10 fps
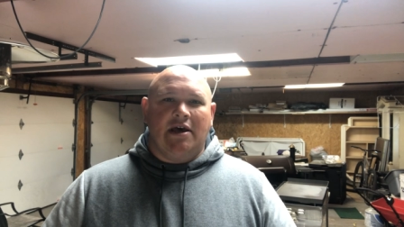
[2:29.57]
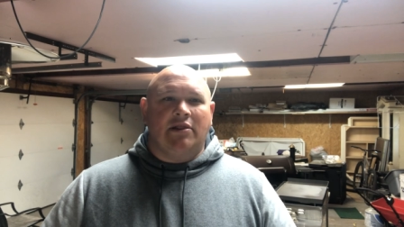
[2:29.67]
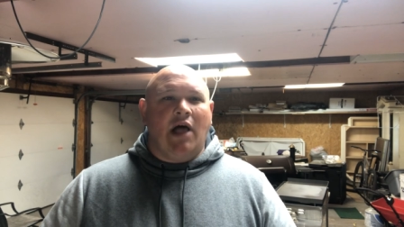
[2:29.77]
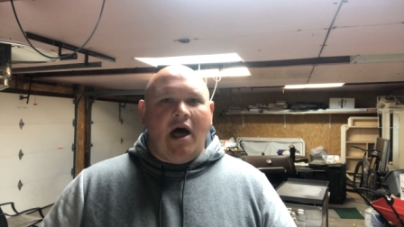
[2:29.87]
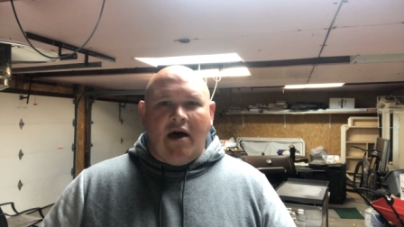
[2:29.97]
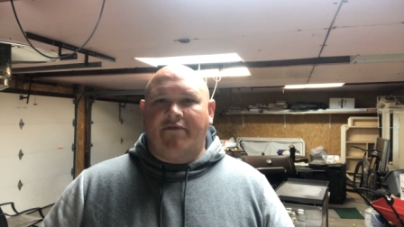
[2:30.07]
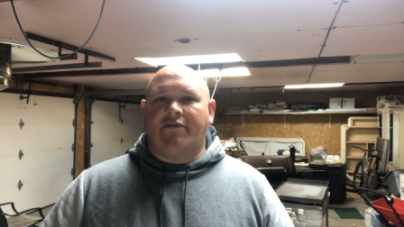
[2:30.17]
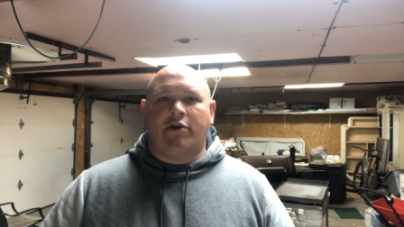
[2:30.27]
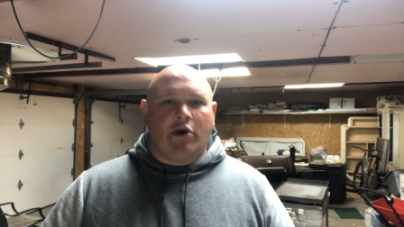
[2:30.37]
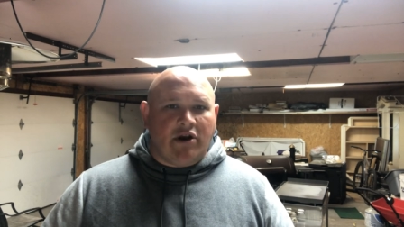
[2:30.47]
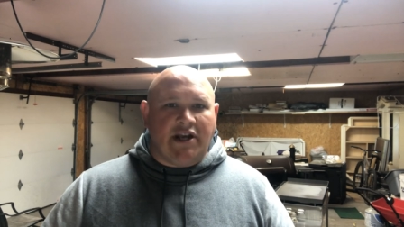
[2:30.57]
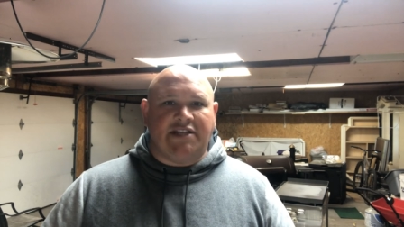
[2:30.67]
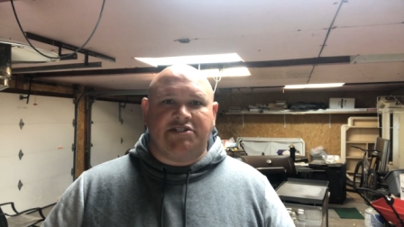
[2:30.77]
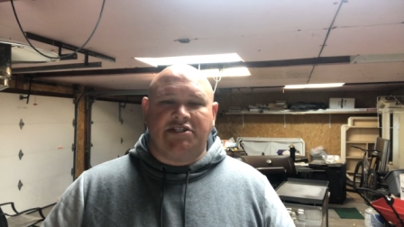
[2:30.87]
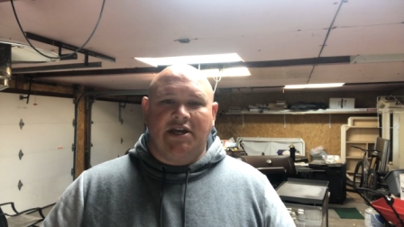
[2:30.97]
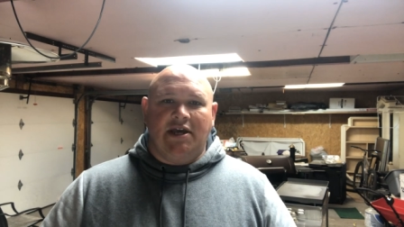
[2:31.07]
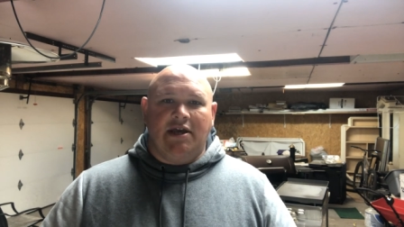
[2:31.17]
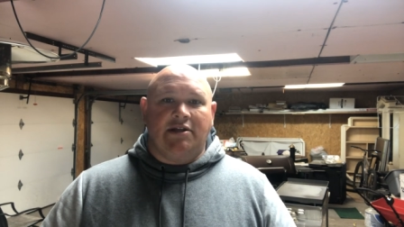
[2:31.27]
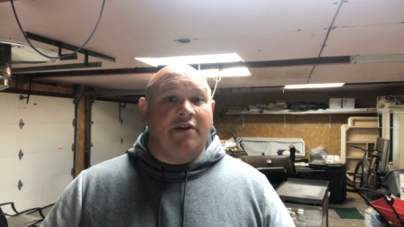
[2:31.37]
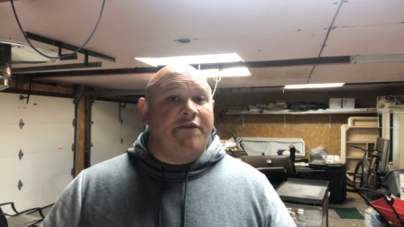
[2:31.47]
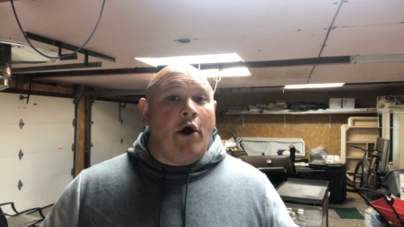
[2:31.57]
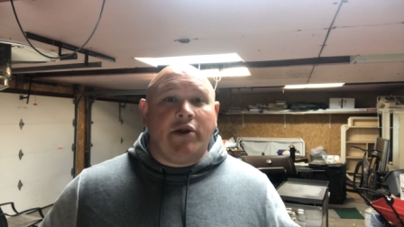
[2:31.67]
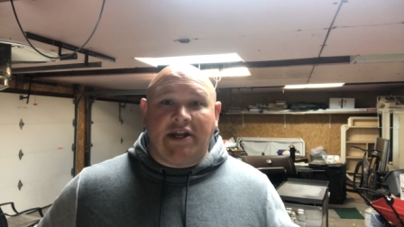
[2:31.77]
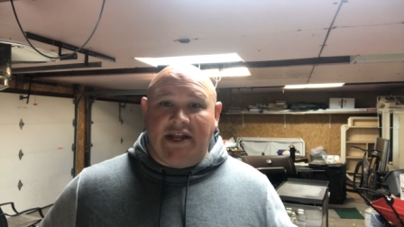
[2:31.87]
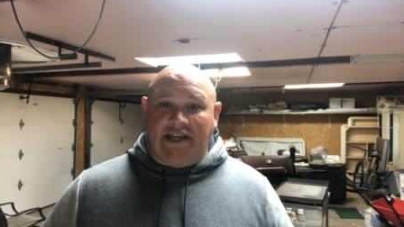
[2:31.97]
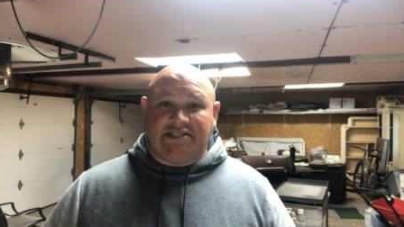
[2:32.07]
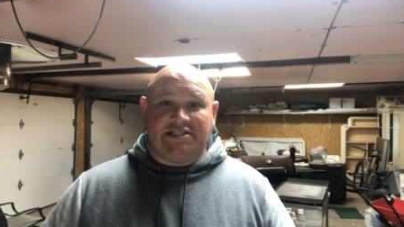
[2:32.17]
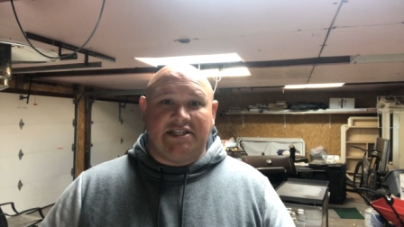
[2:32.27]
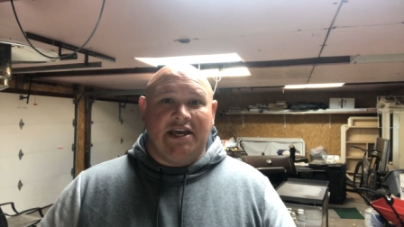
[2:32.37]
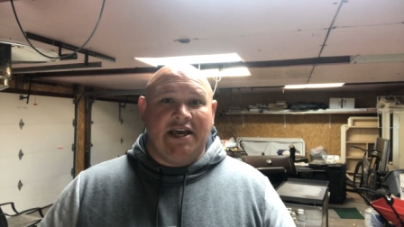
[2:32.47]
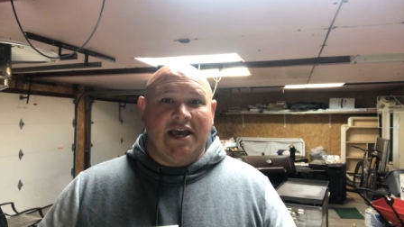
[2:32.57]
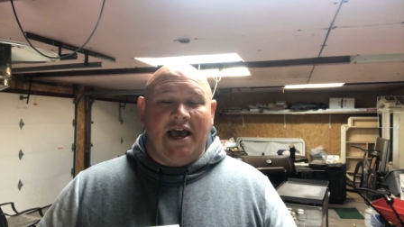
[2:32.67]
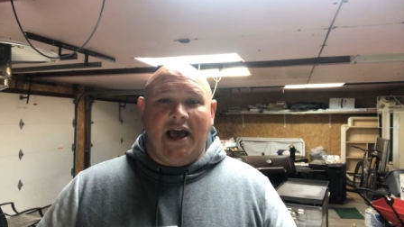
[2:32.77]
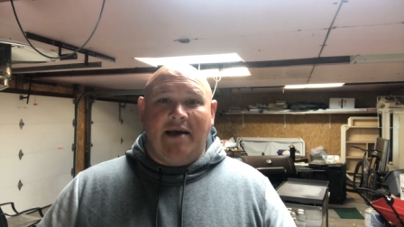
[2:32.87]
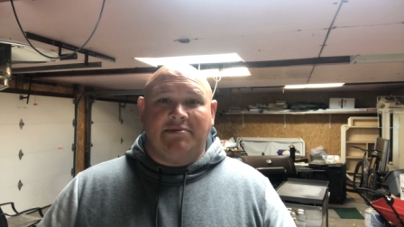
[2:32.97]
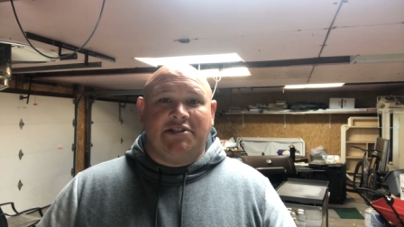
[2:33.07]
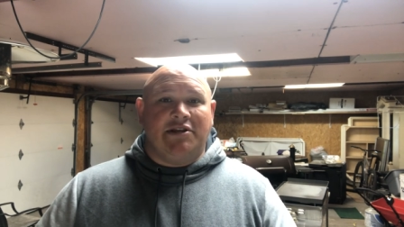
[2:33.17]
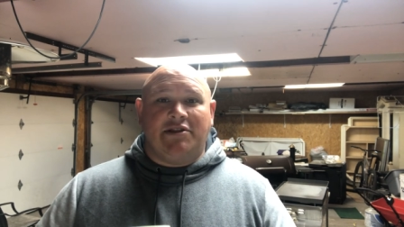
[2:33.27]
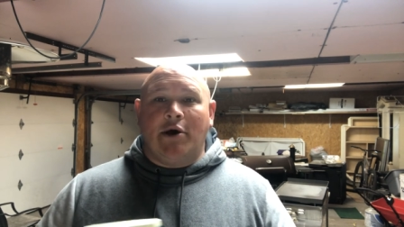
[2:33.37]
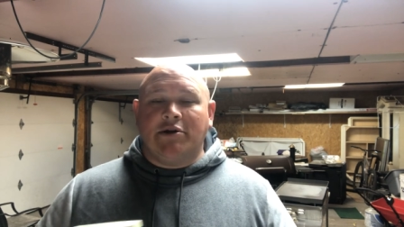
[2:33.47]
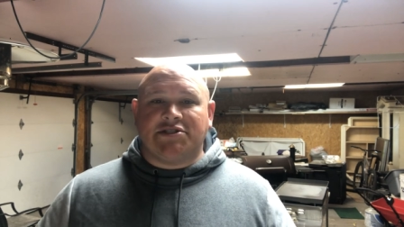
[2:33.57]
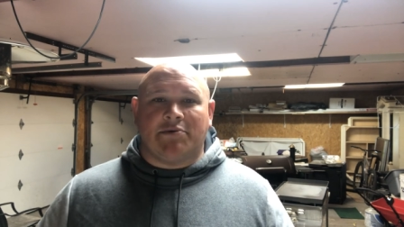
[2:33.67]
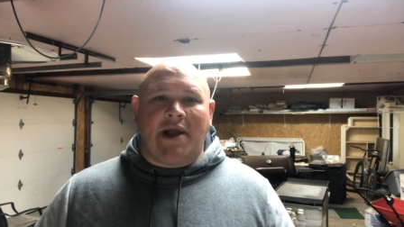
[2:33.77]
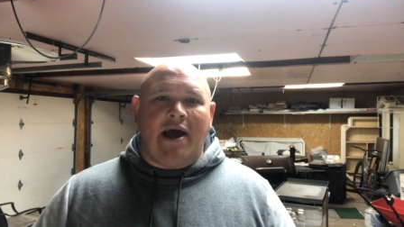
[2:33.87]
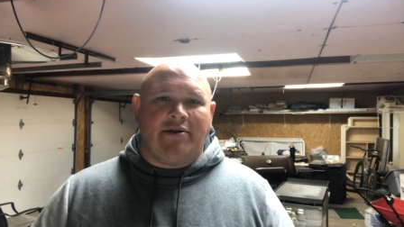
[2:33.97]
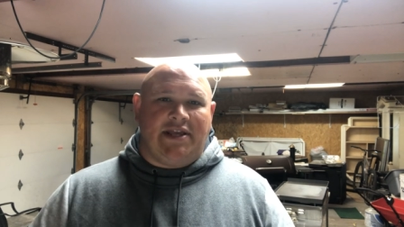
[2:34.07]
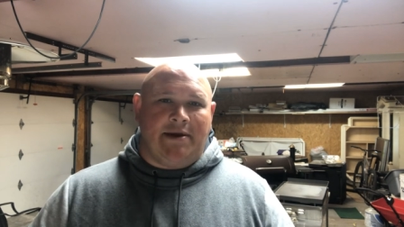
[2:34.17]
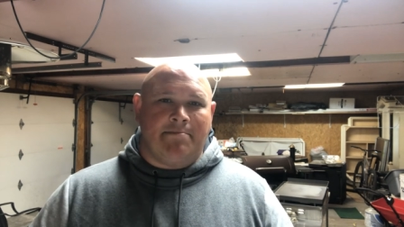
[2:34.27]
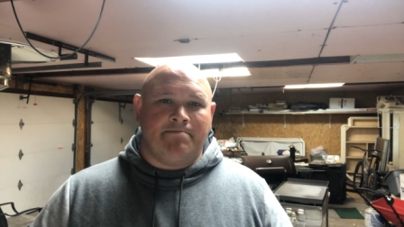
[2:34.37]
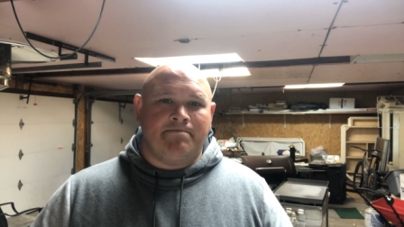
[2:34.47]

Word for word: love, courage, devotedness uh, to those around him.